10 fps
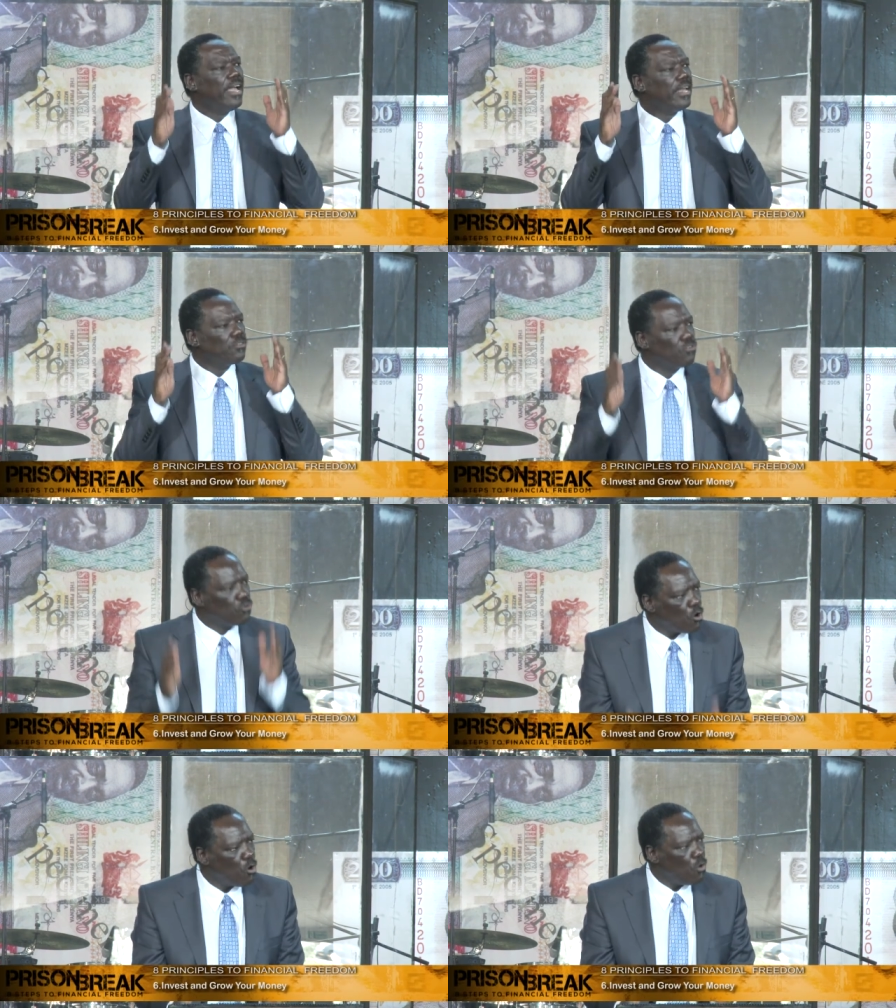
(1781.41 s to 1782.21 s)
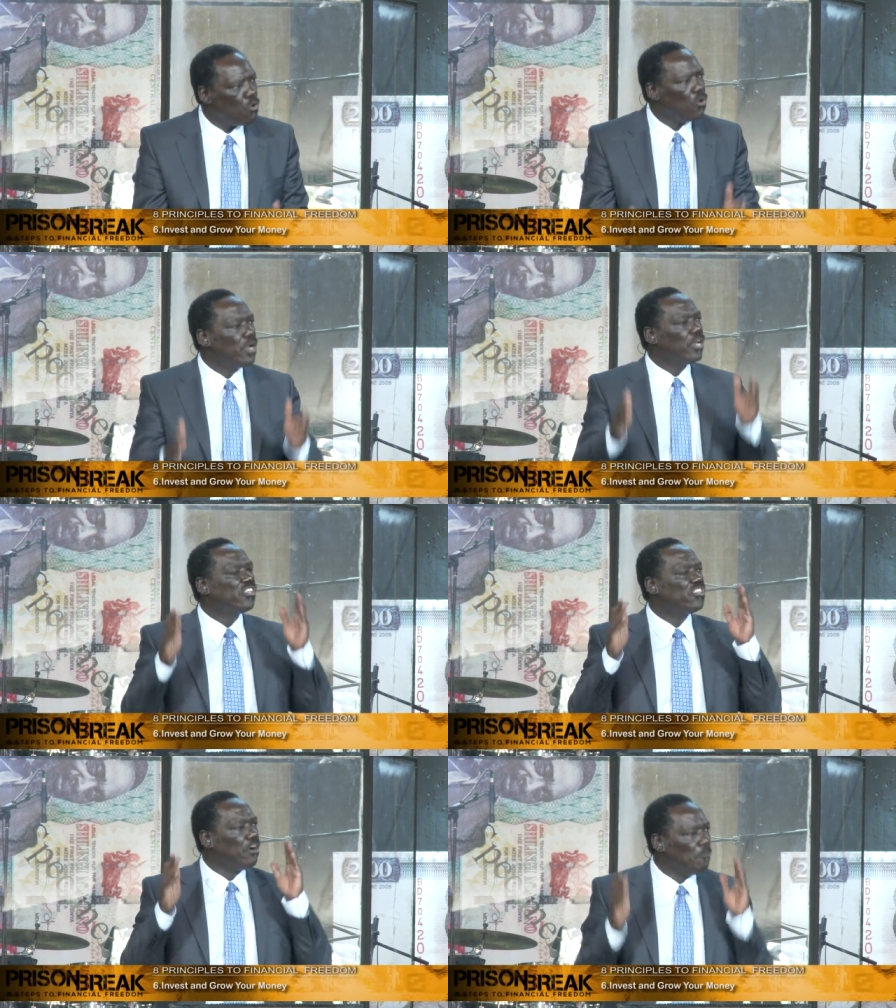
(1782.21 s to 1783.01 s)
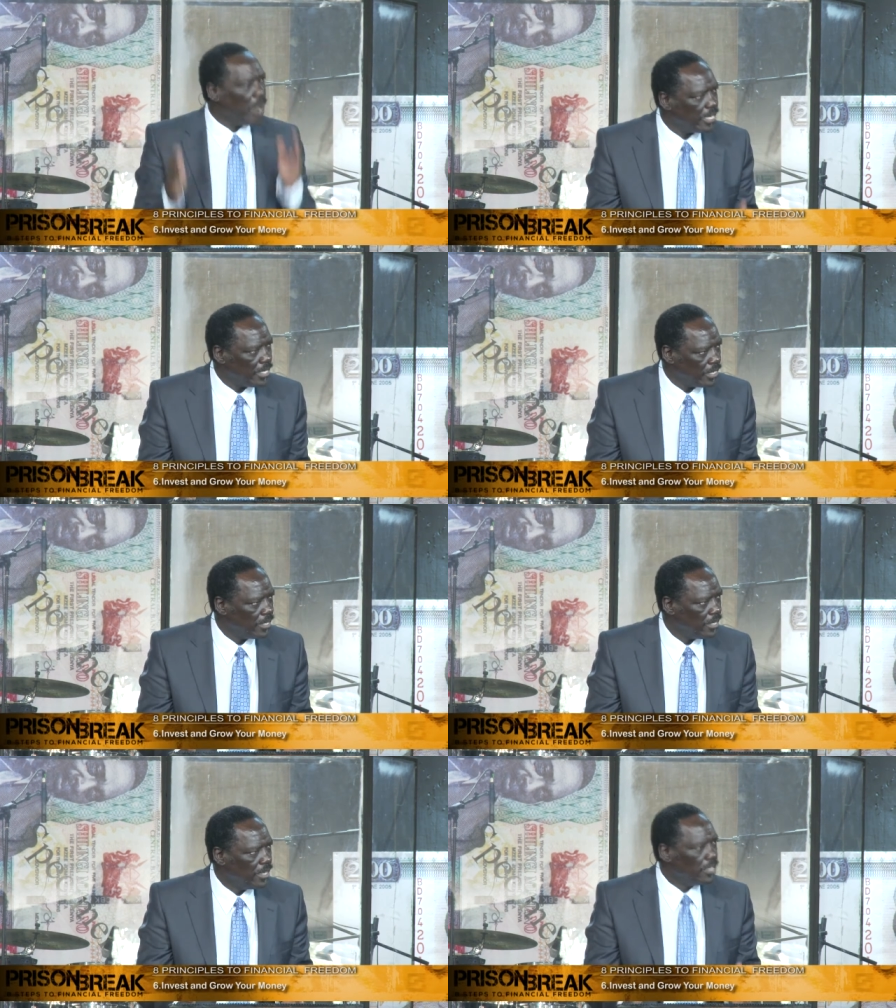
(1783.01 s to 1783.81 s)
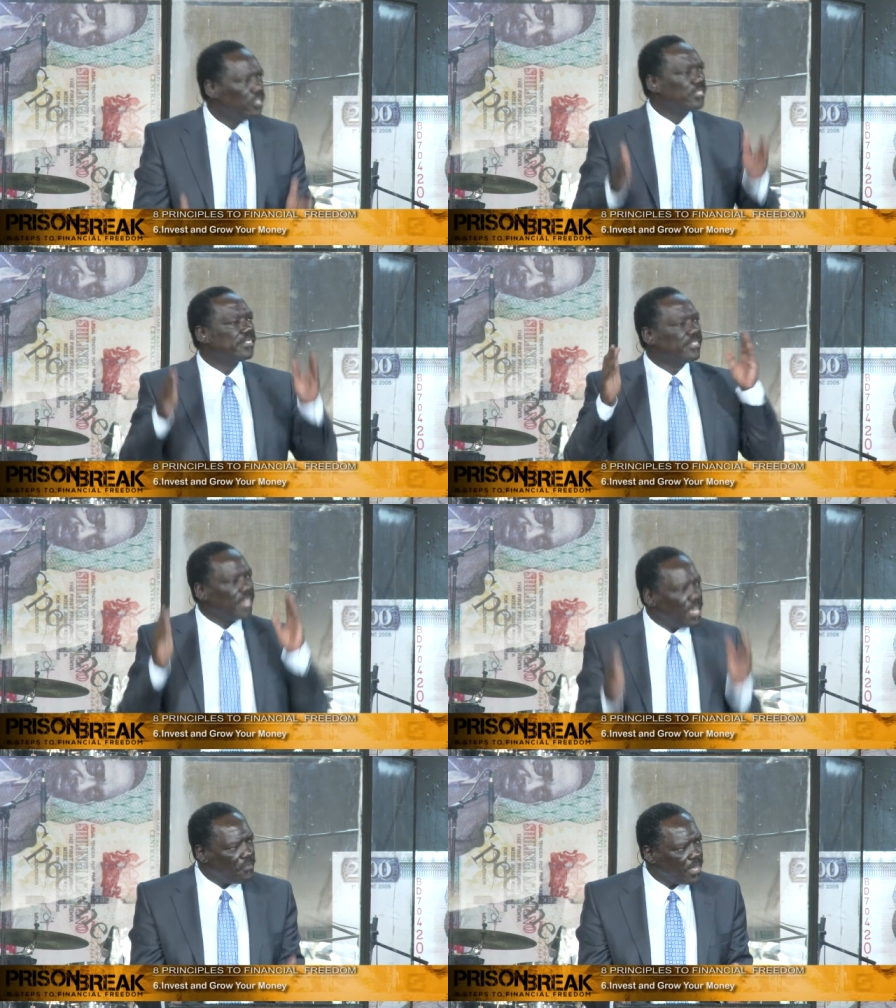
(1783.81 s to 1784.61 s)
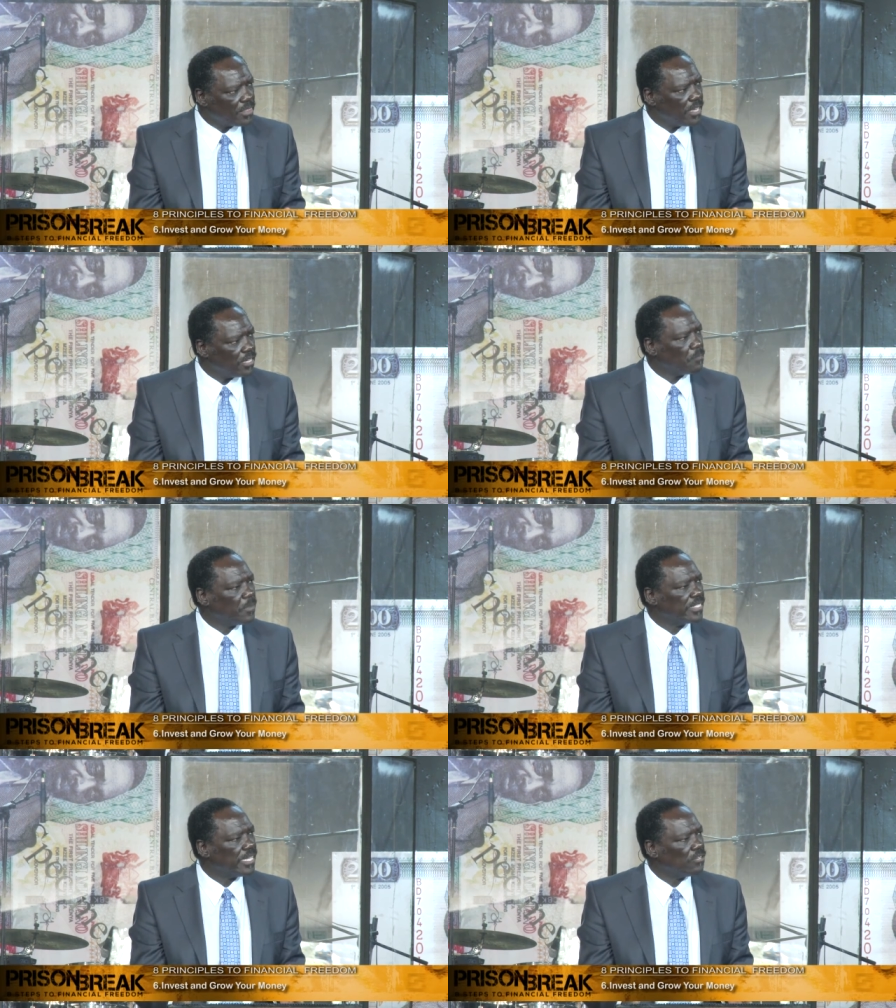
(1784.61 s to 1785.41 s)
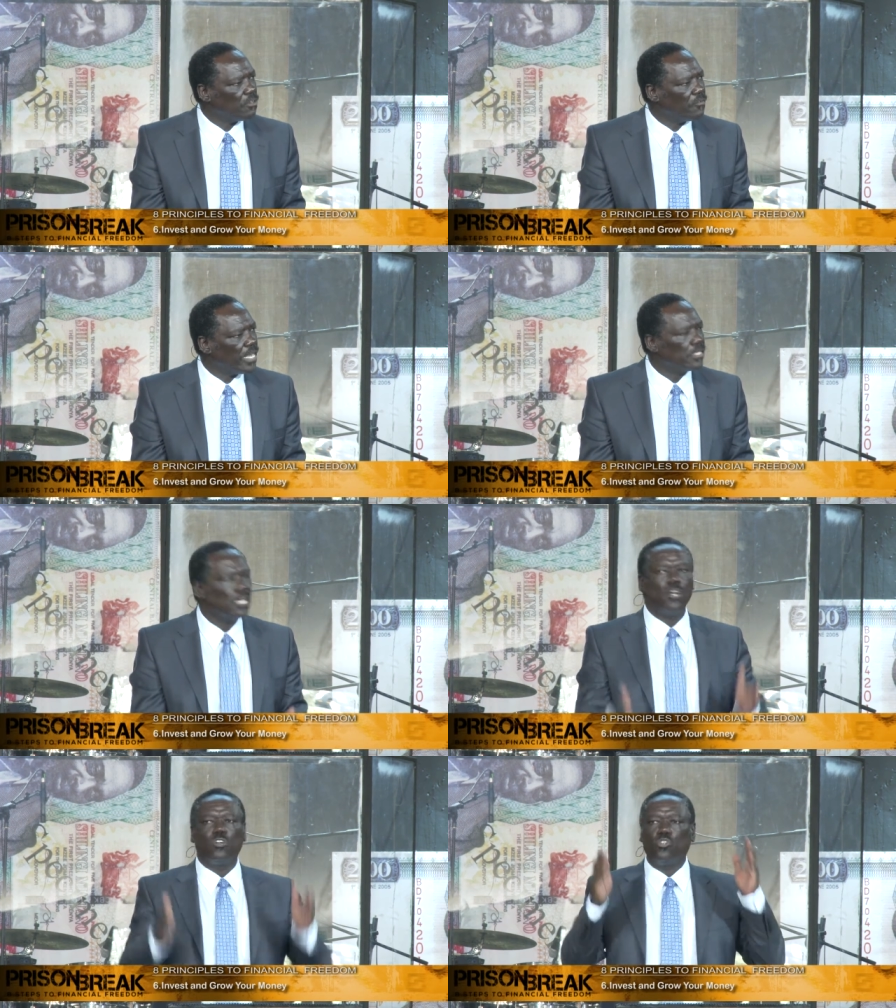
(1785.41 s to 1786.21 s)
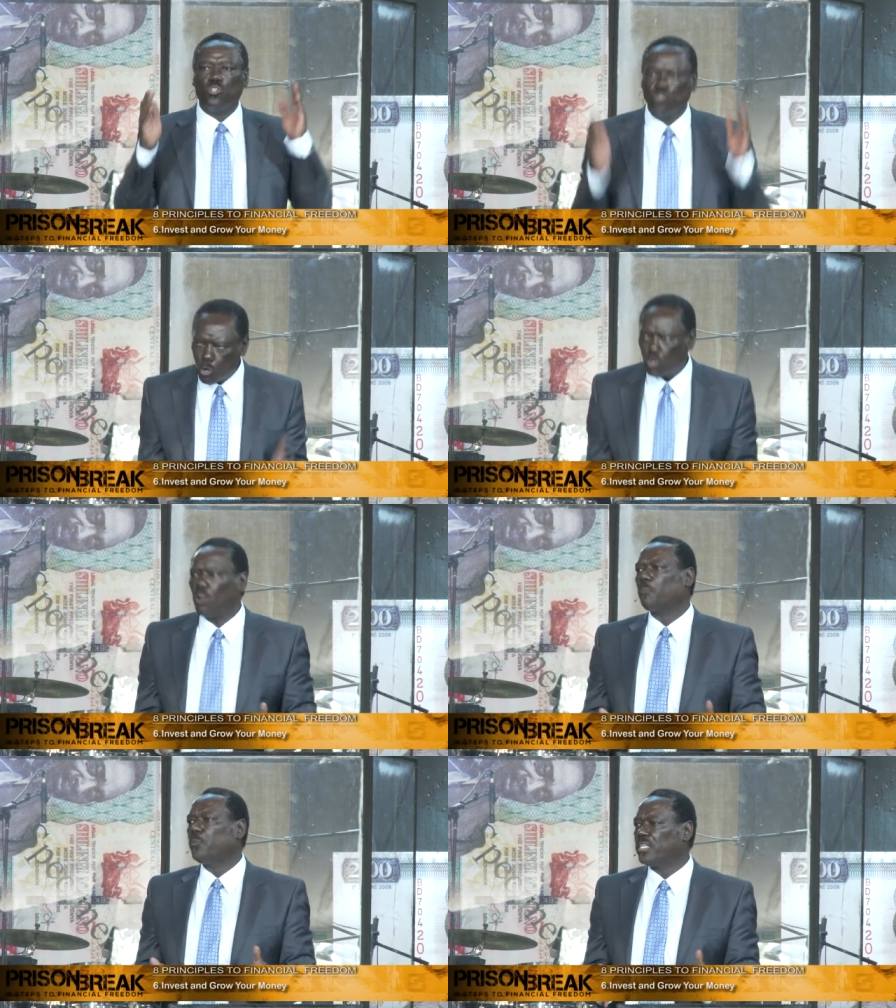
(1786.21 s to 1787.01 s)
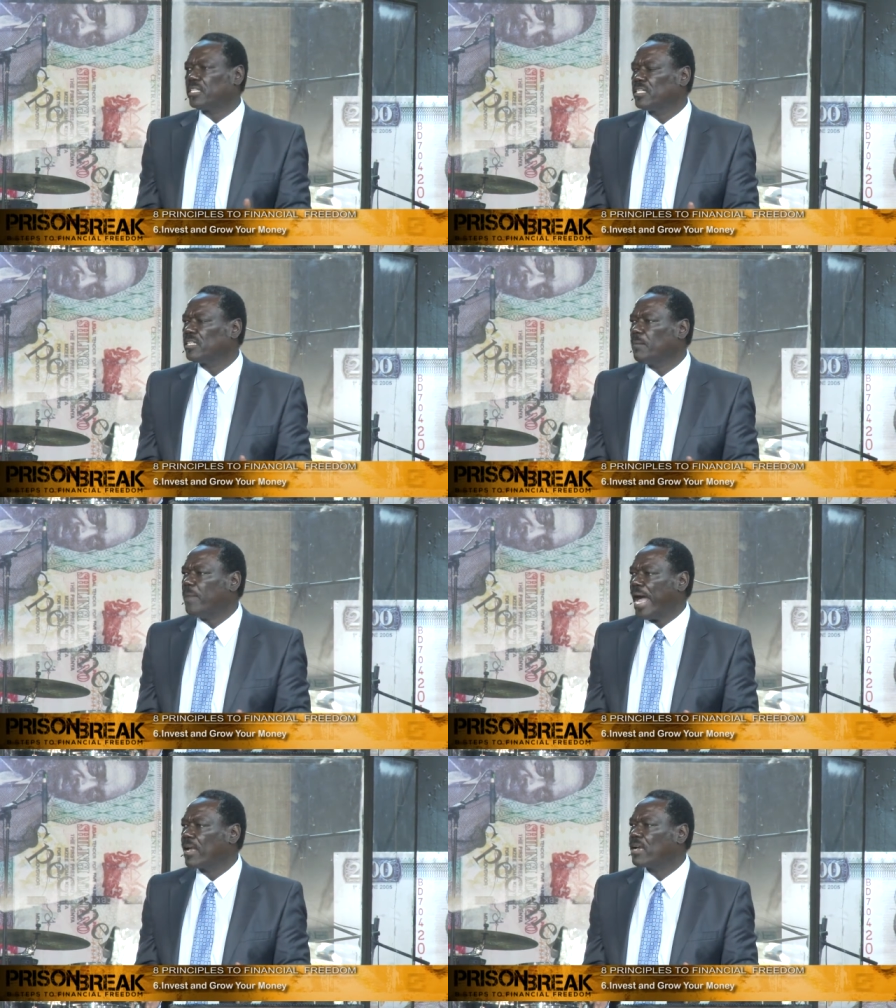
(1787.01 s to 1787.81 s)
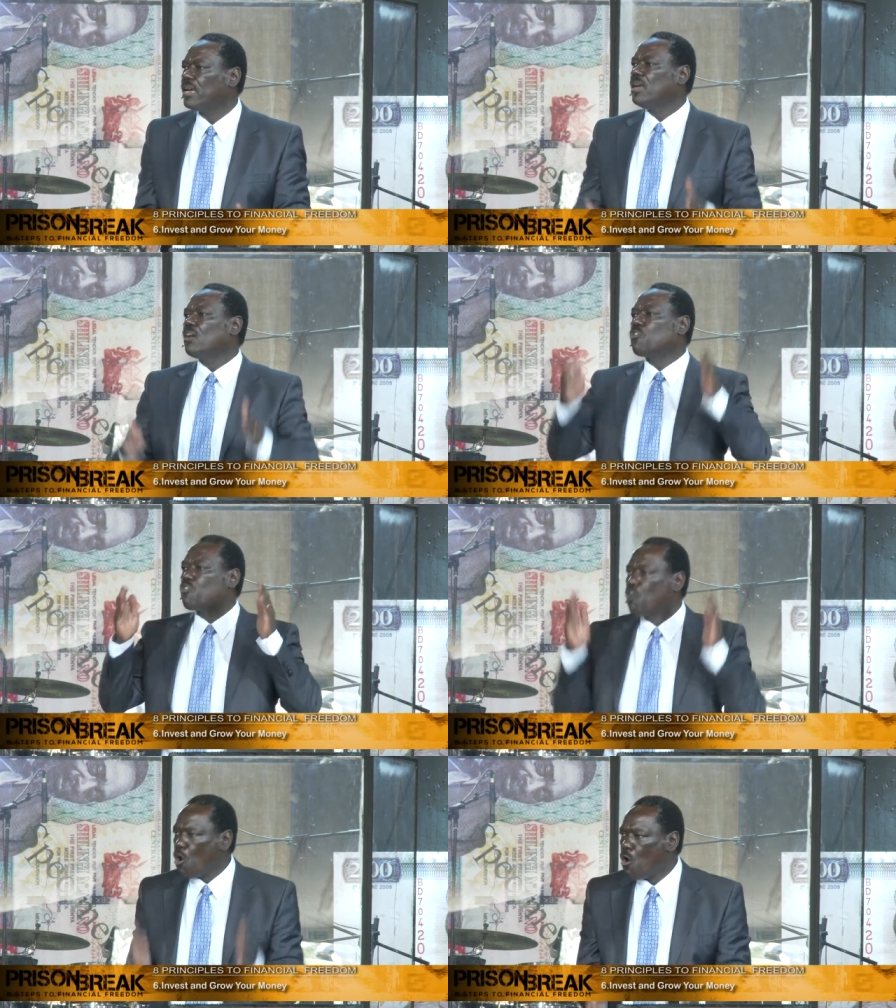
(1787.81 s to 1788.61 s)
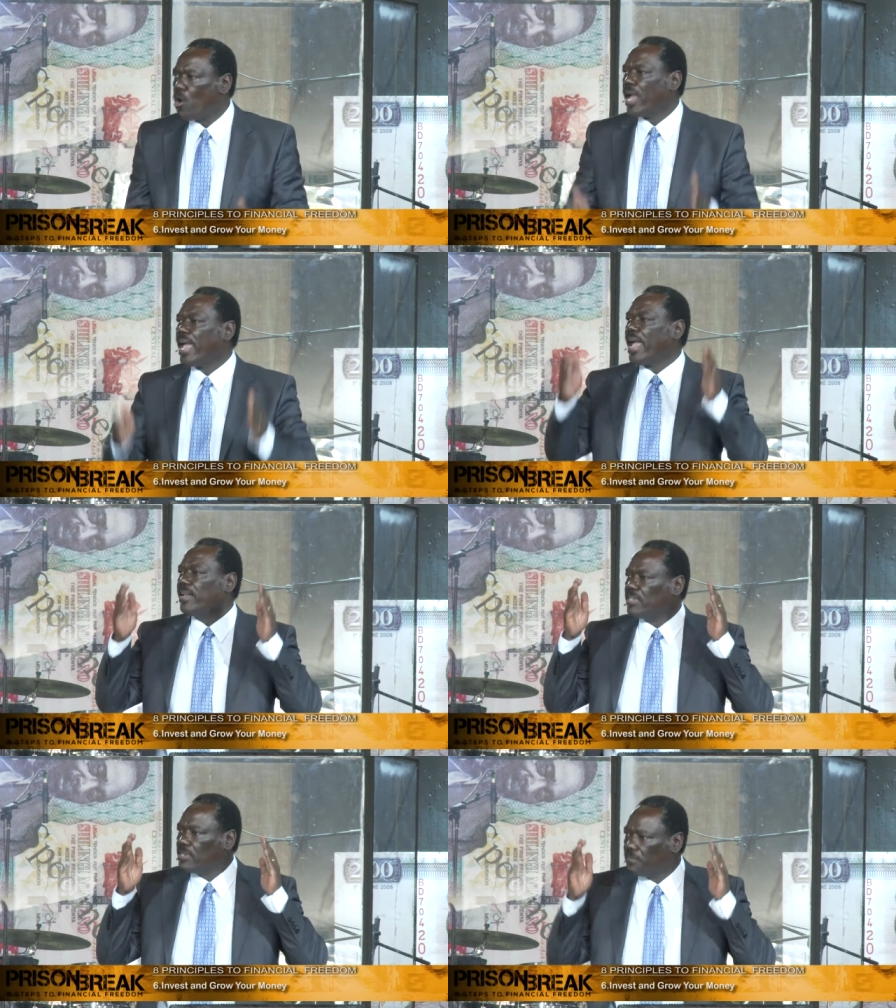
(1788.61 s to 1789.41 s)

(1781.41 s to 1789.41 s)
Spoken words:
and grow your money. You're saving 30% of it. Do not put it in the bank. Go and